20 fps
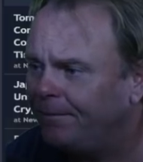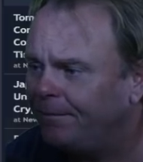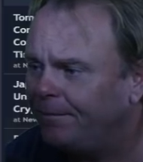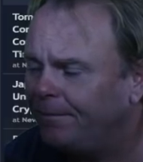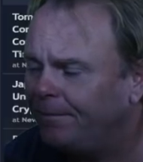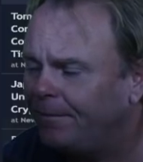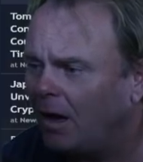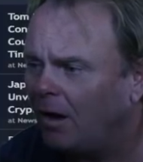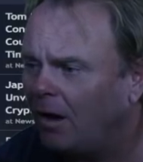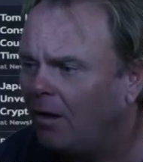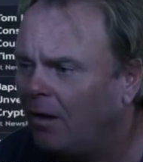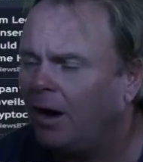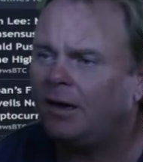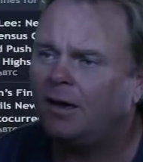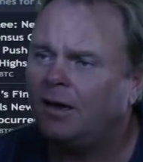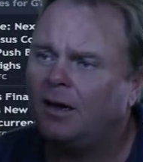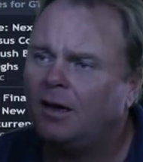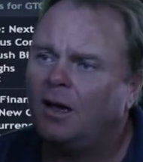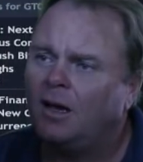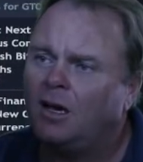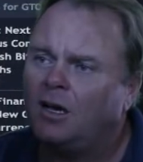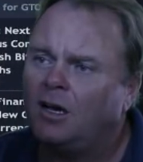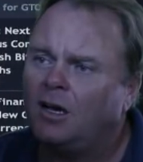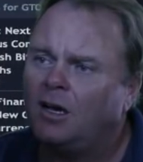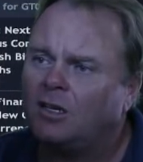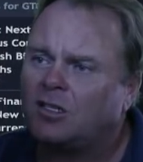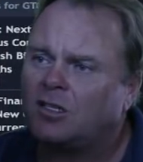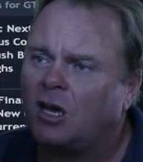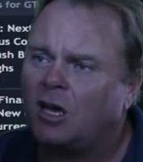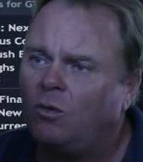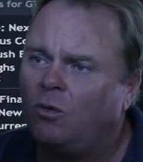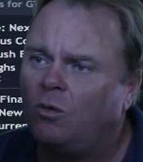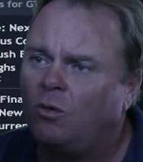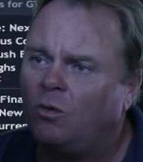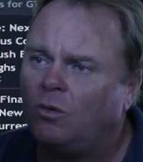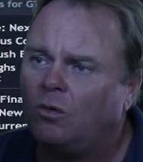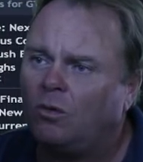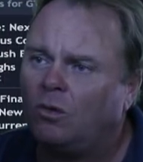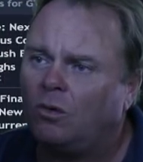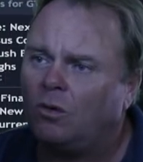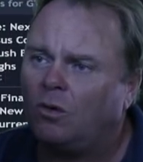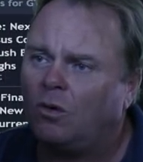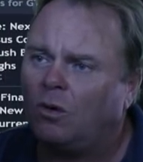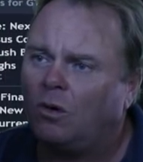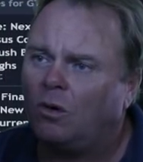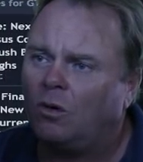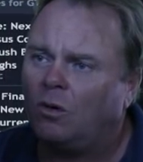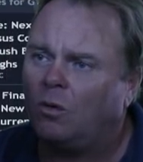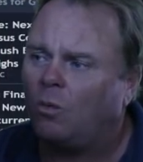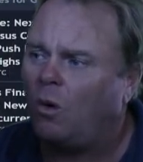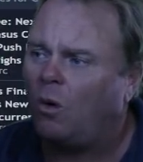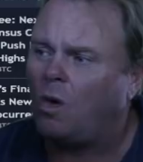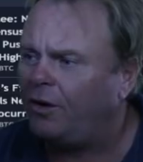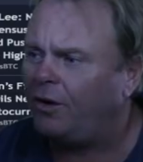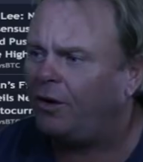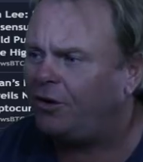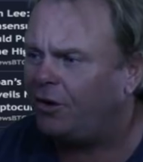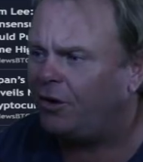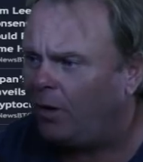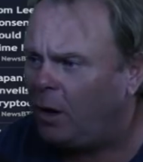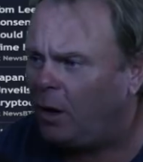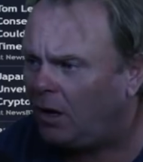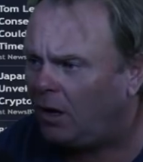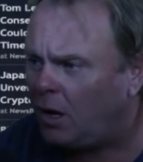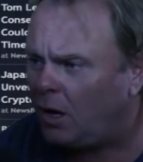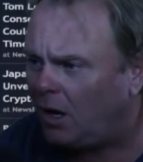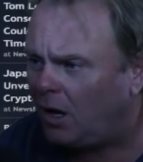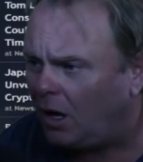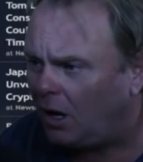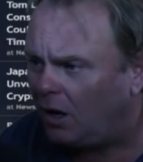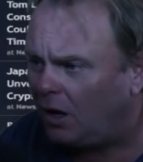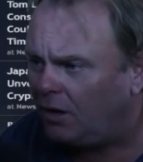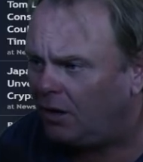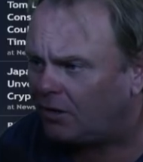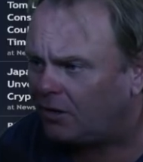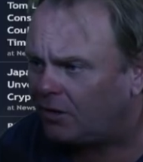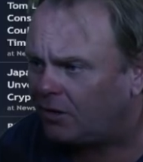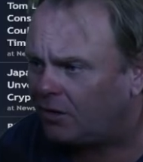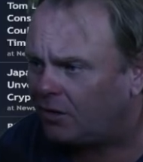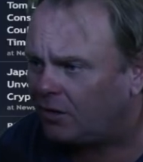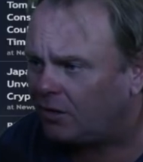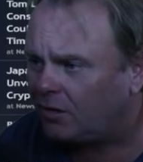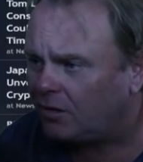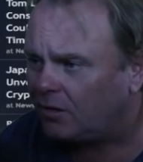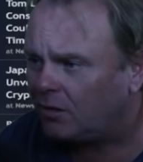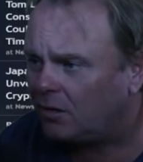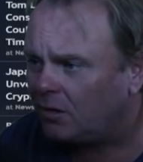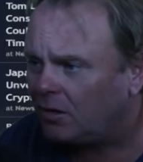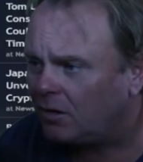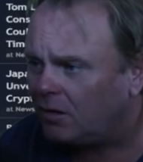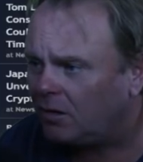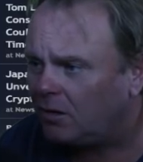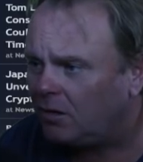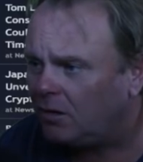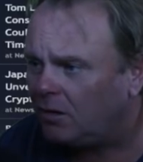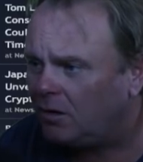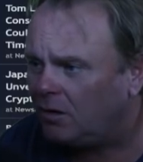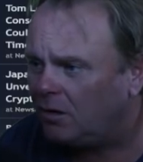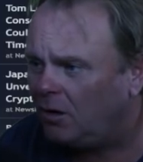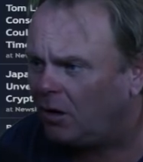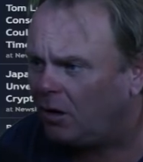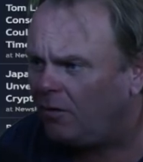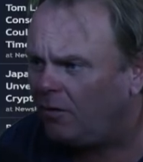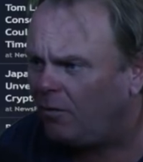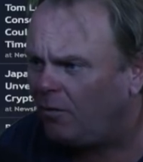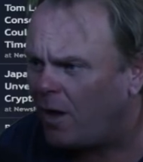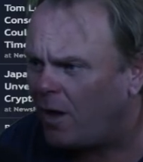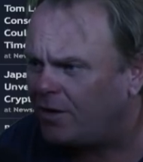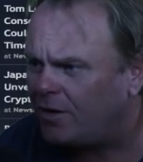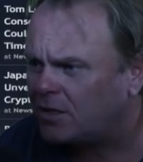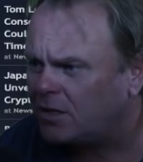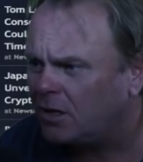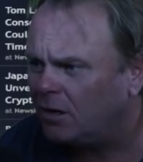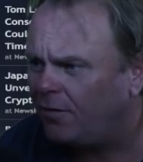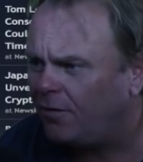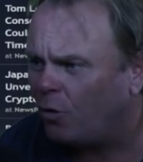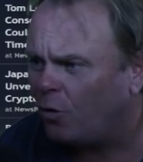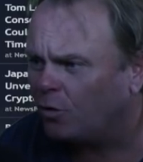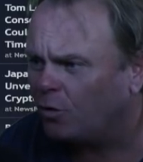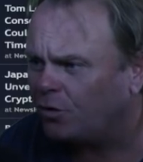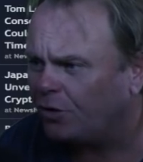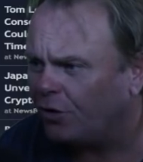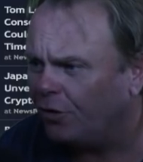All right, so what we're doing is looking where this could fall to.